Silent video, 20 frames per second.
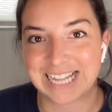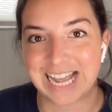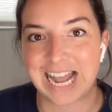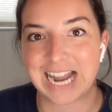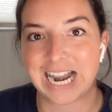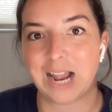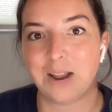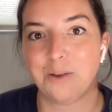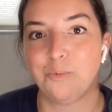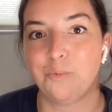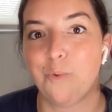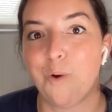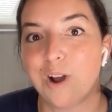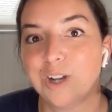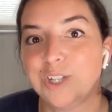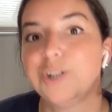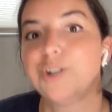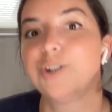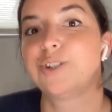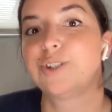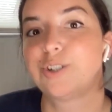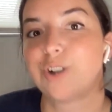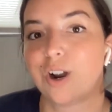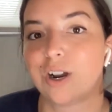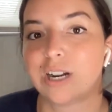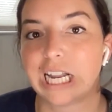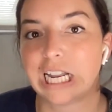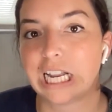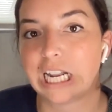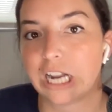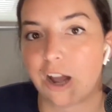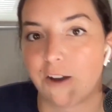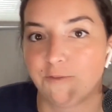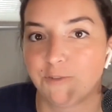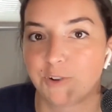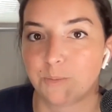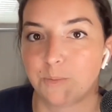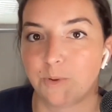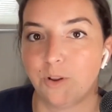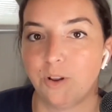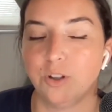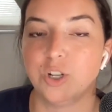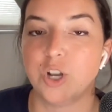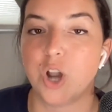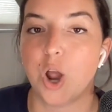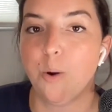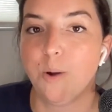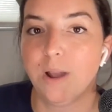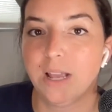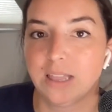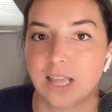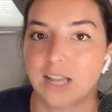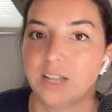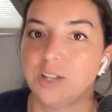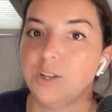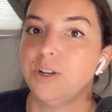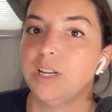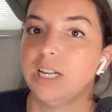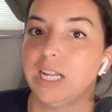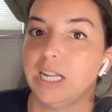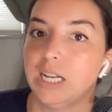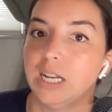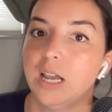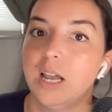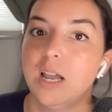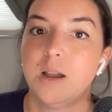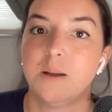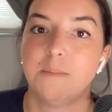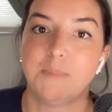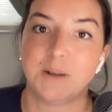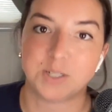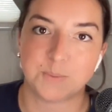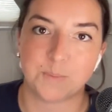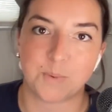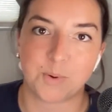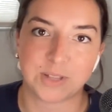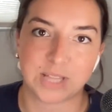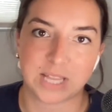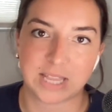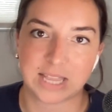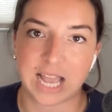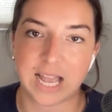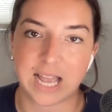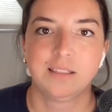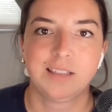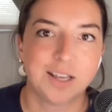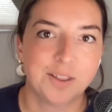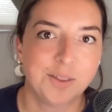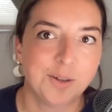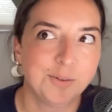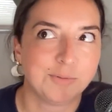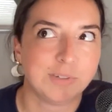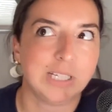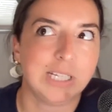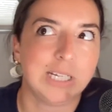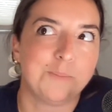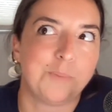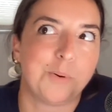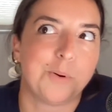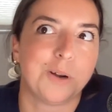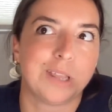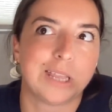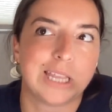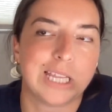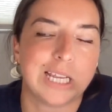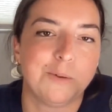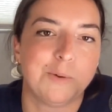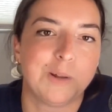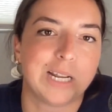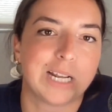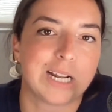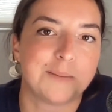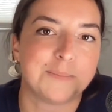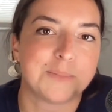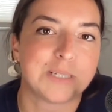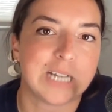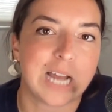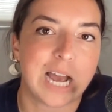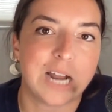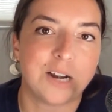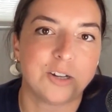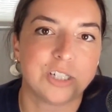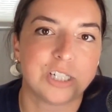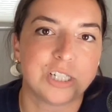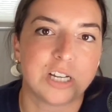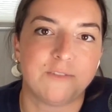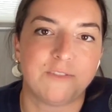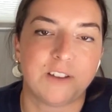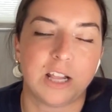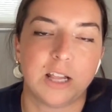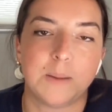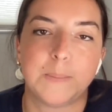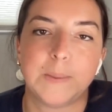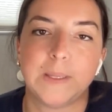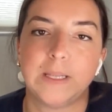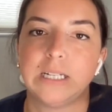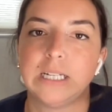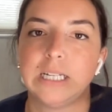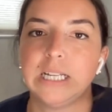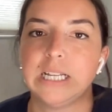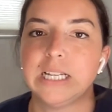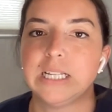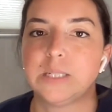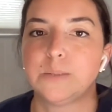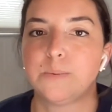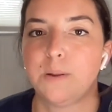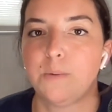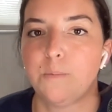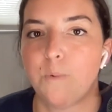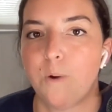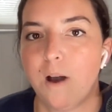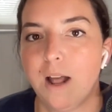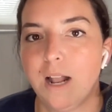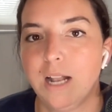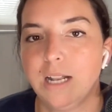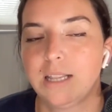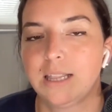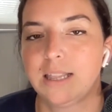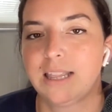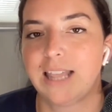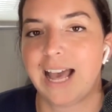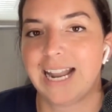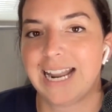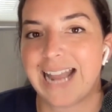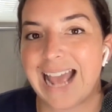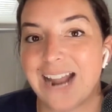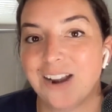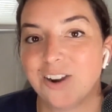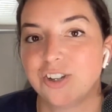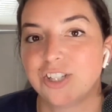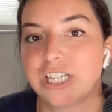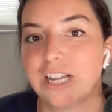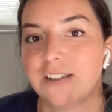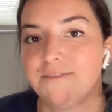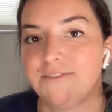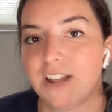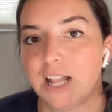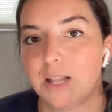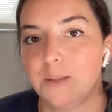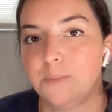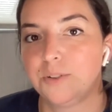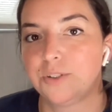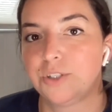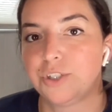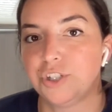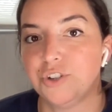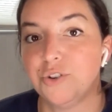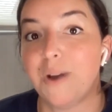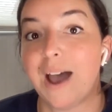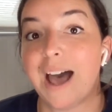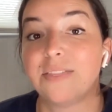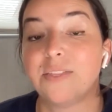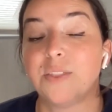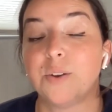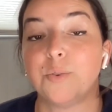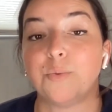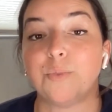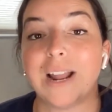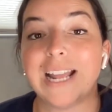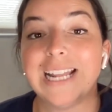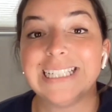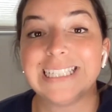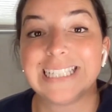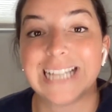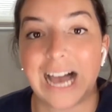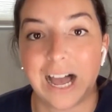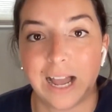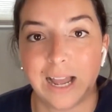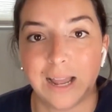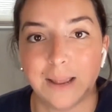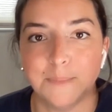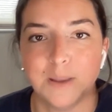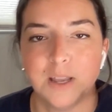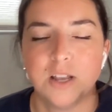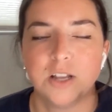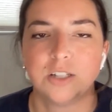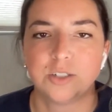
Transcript: And I want you to start getting comfortable knowing that you need much more than that. The other really important thing when it comes to energy availability is we want that energy available to you at the right time.